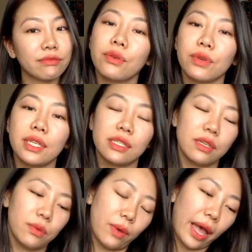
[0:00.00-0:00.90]
the
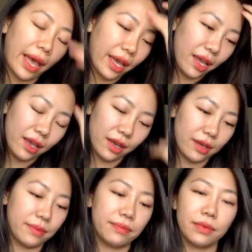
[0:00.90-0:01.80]
reason why
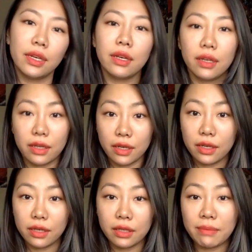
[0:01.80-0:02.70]

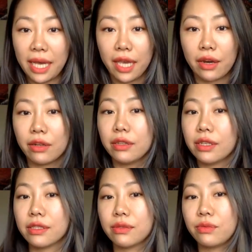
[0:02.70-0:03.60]
my hair
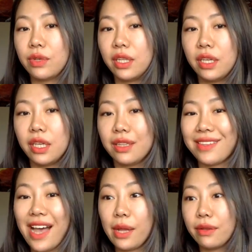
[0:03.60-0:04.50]
looks really
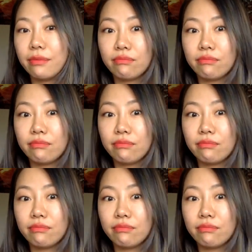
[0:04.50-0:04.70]
not